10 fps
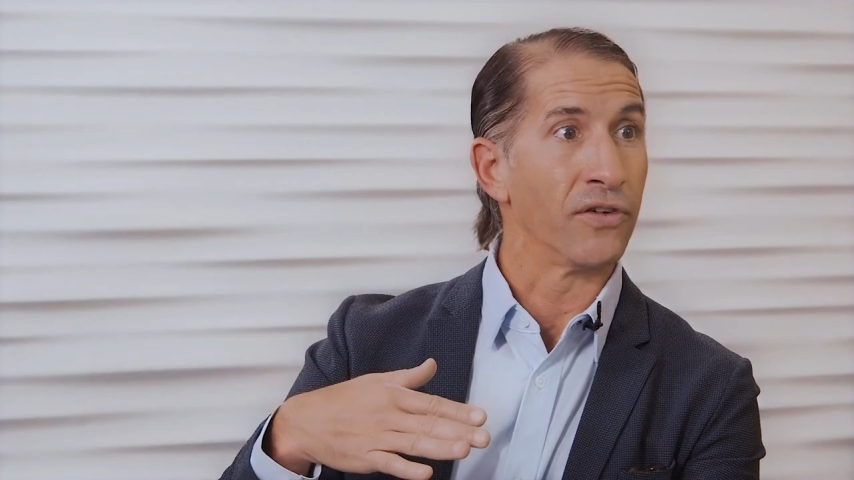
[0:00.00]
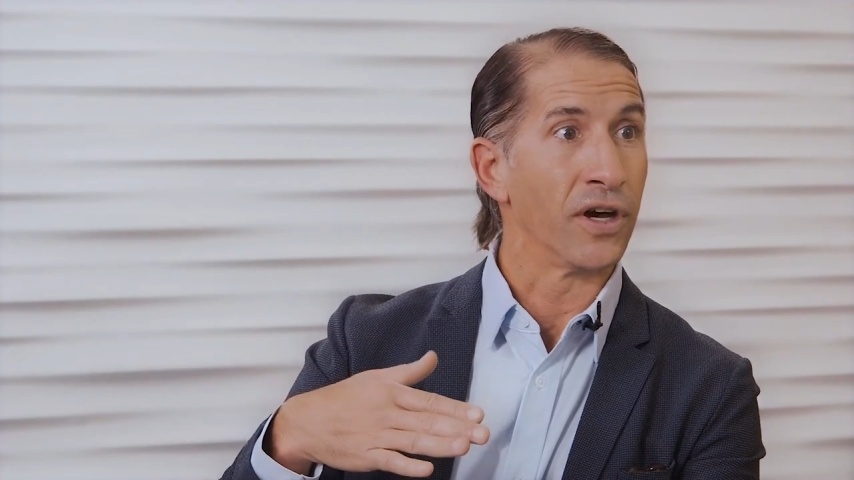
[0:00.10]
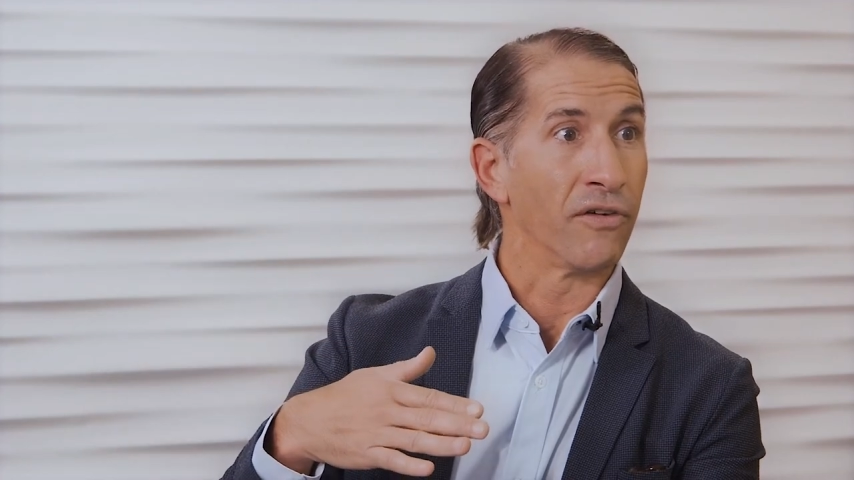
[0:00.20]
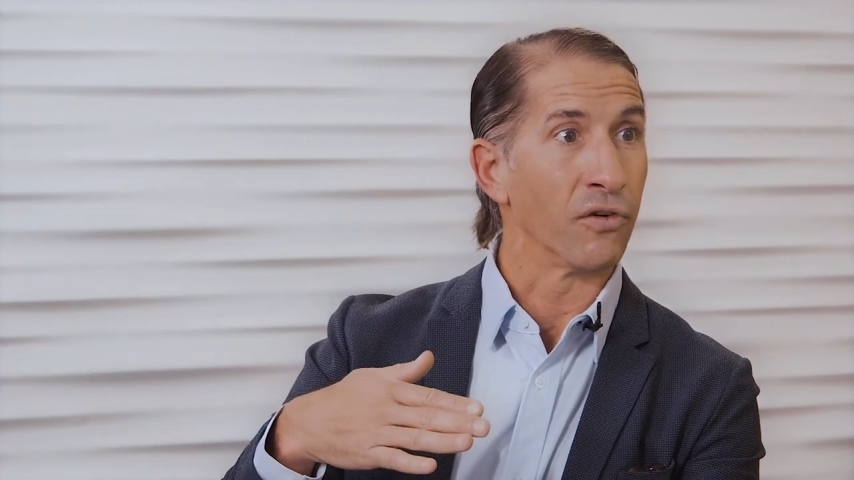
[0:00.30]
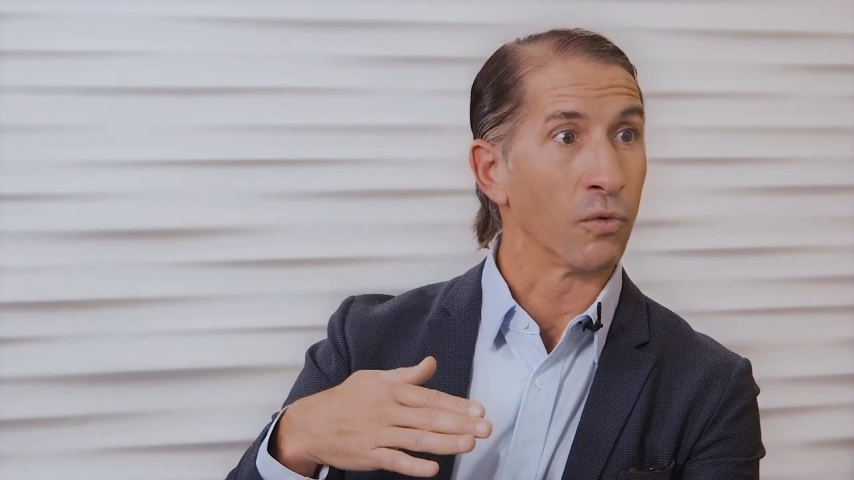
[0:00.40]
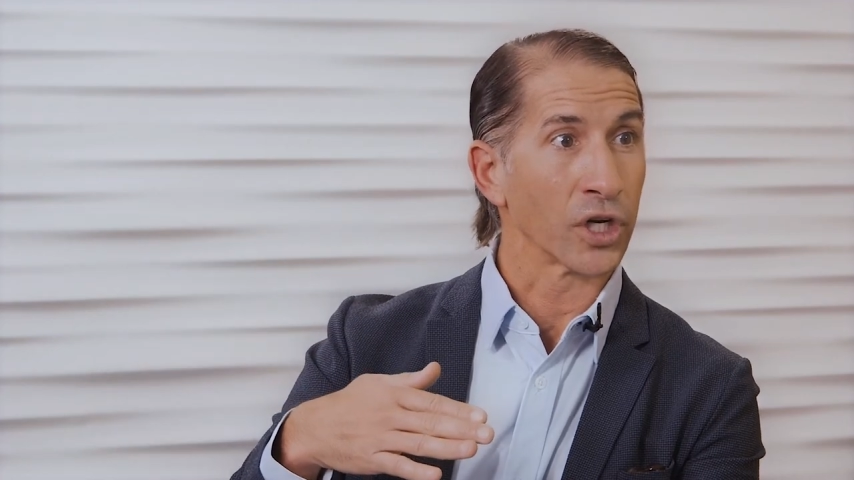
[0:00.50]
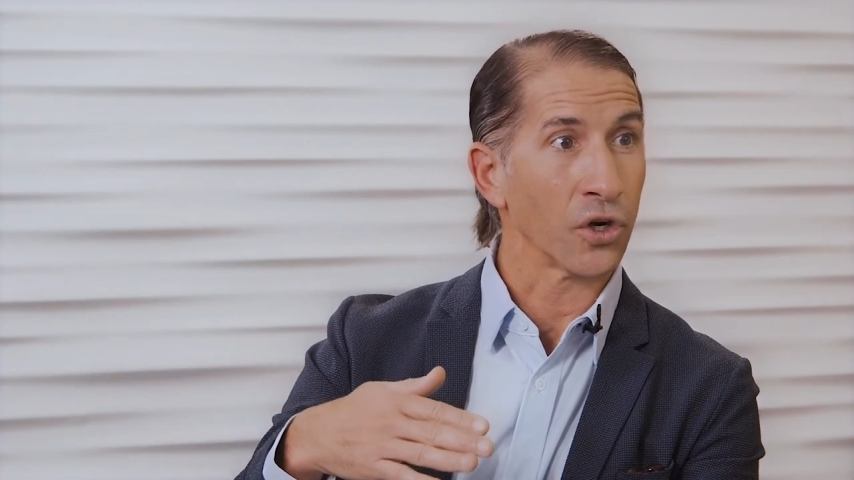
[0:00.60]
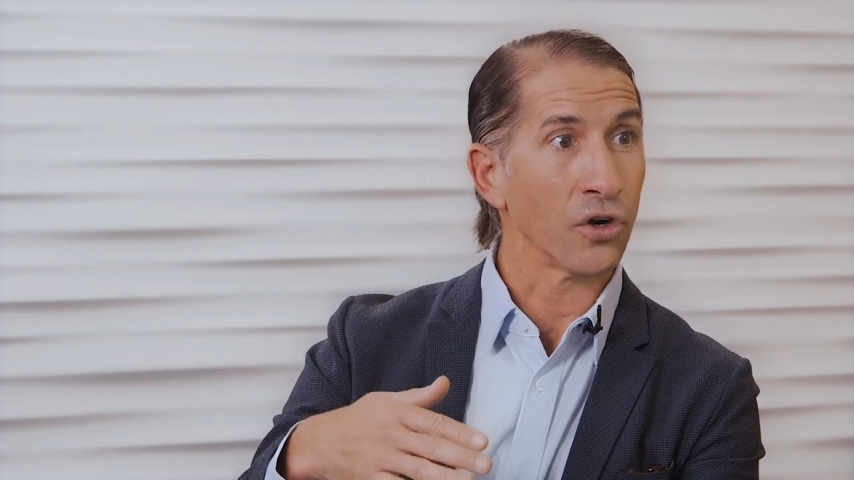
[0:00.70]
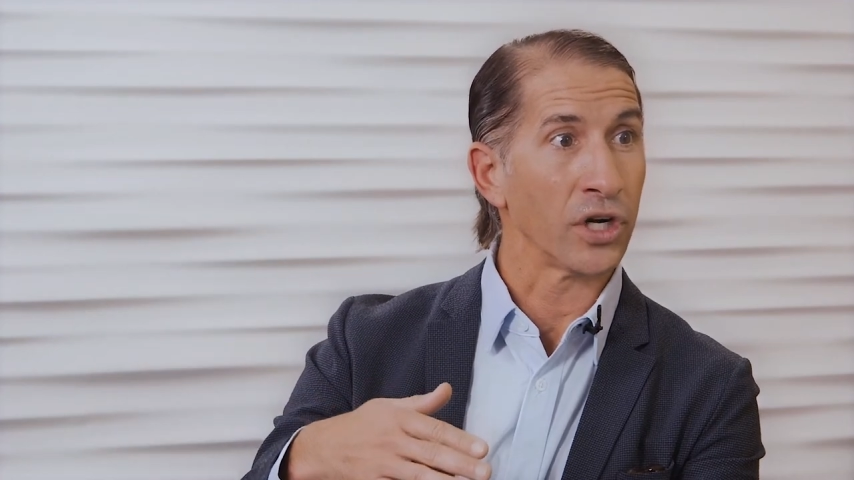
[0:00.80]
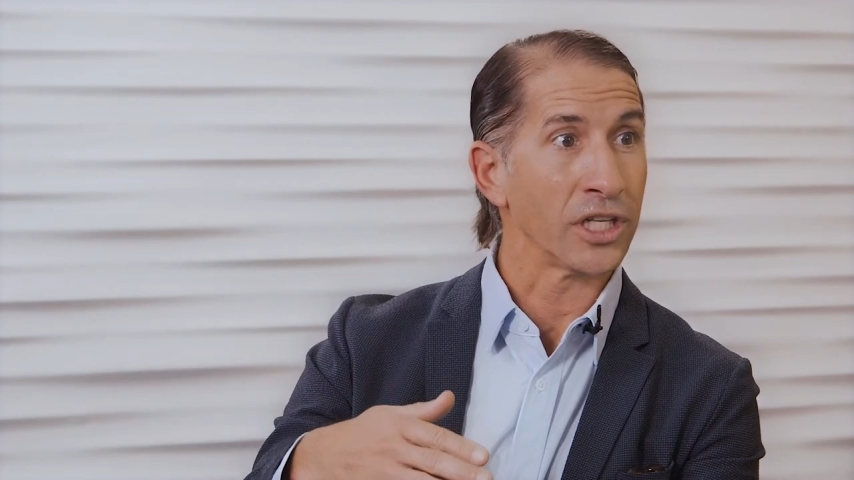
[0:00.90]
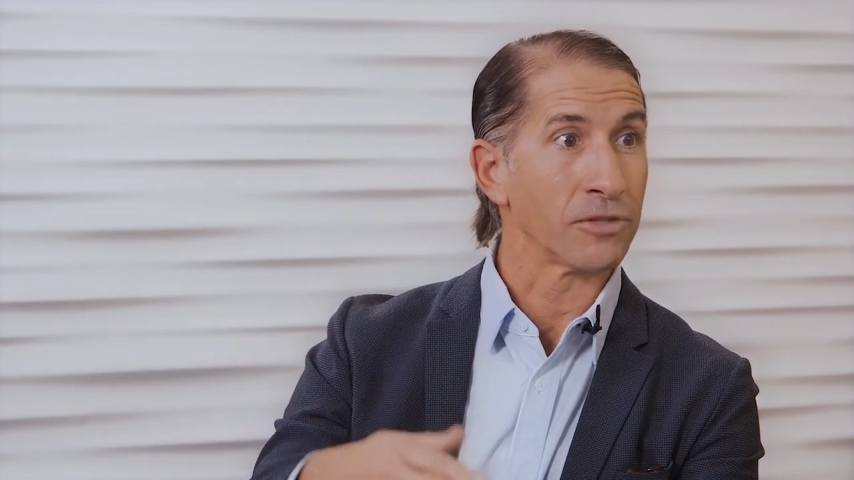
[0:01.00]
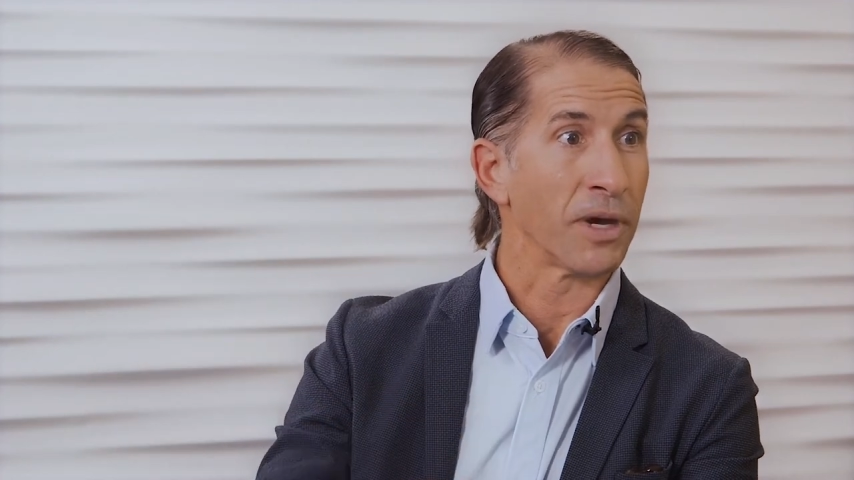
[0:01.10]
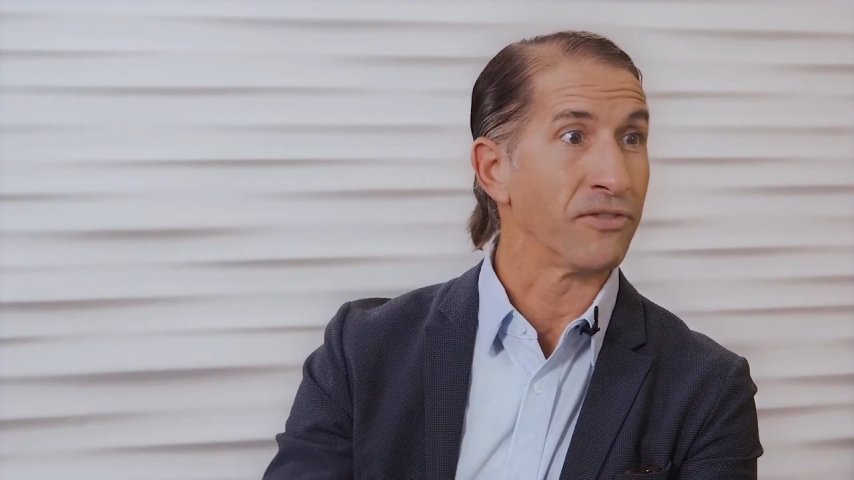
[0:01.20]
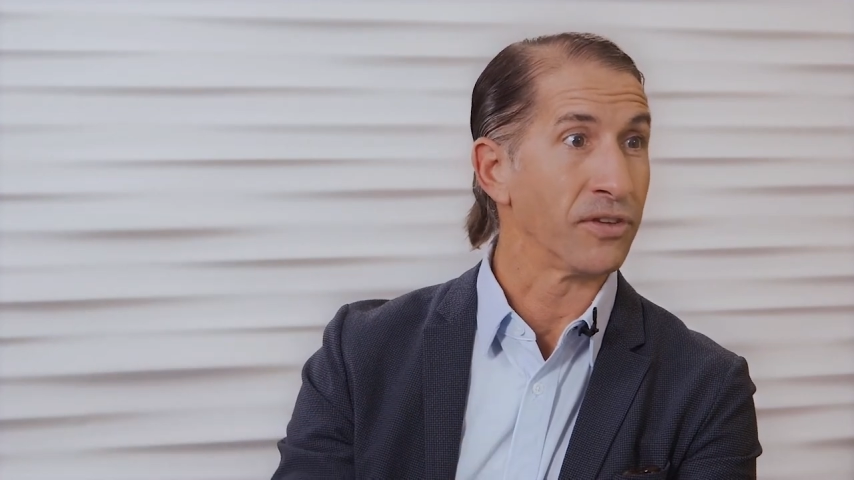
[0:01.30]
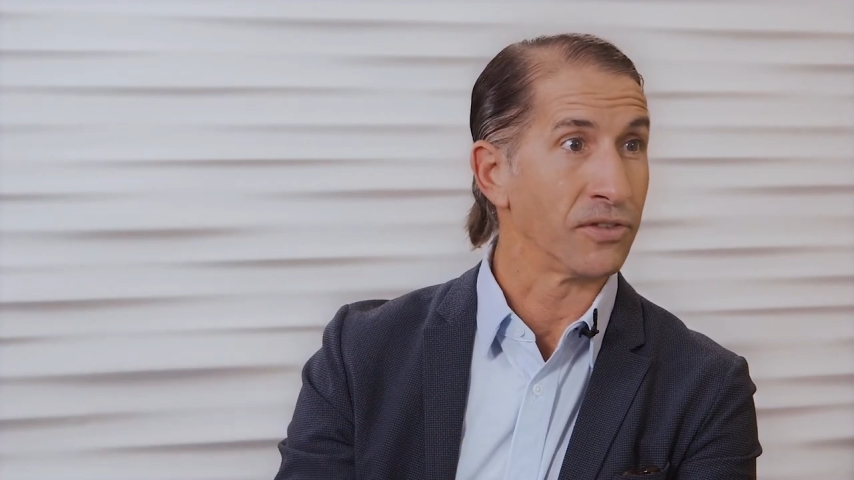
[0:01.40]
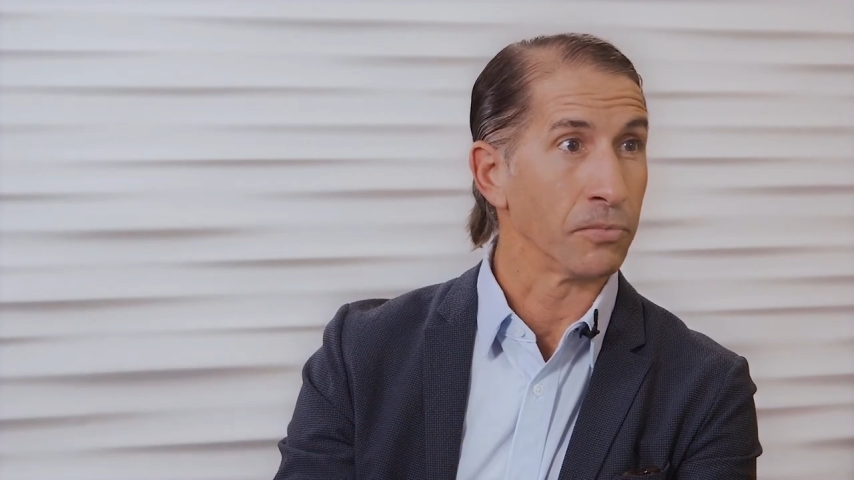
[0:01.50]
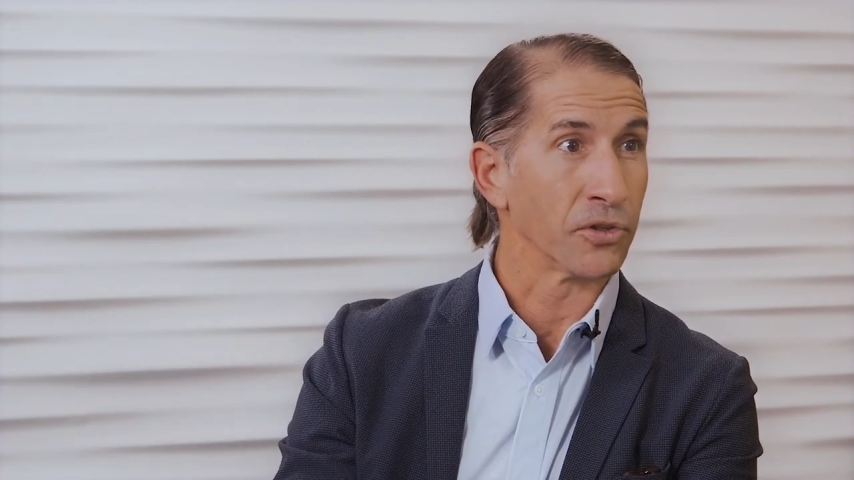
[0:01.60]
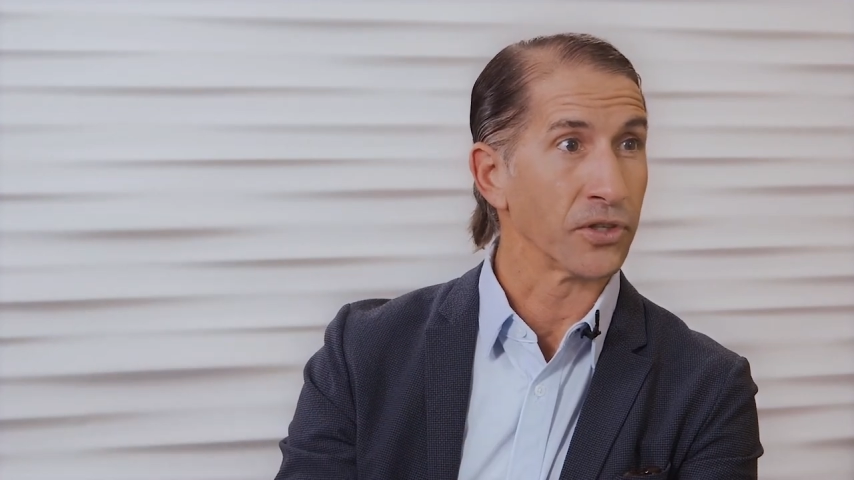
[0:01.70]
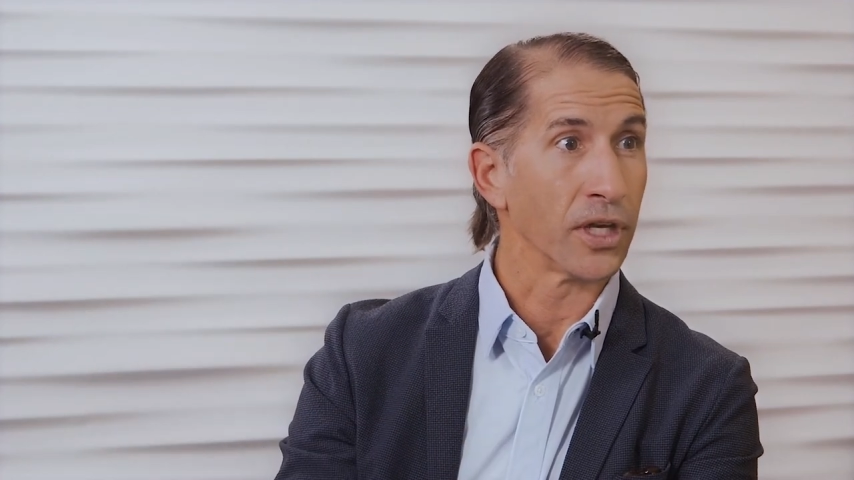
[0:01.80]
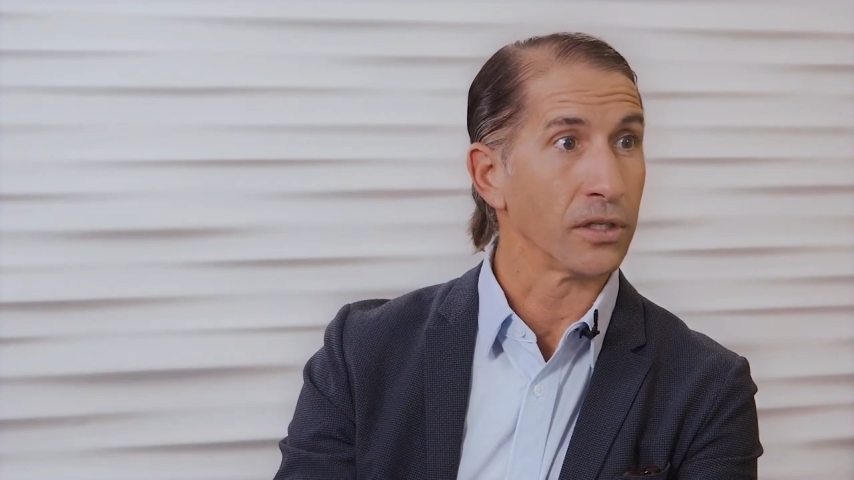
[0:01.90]
of a recurrence by
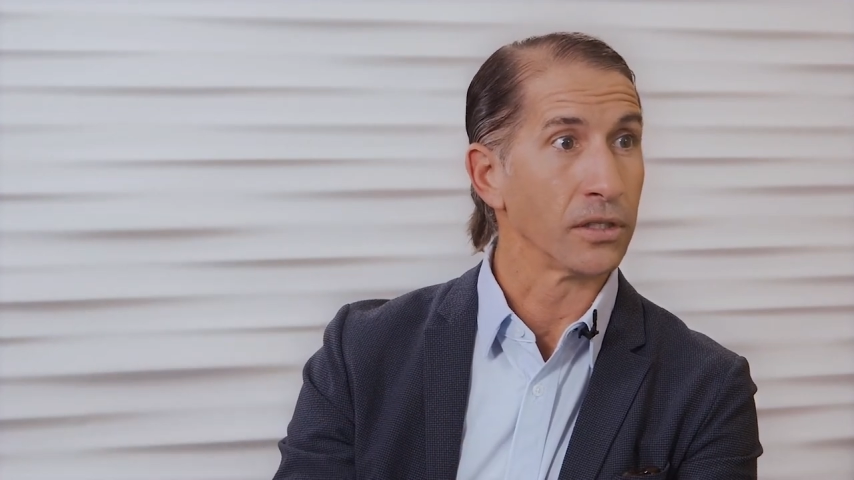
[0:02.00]
50%.